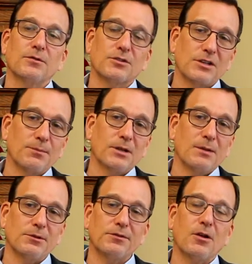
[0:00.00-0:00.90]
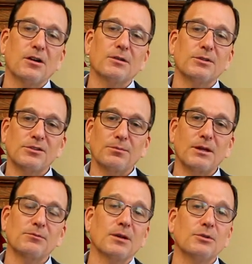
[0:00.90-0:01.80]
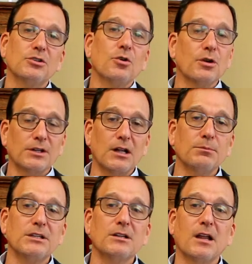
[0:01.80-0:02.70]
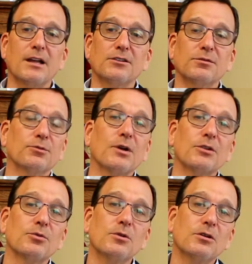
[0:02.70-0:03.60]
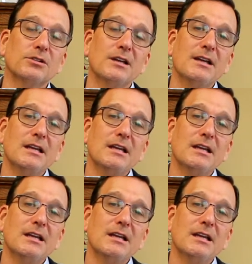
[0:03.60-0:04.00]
For example, I'm in Florida, but sometimes I'm in New York, and I'll meet clients from around the world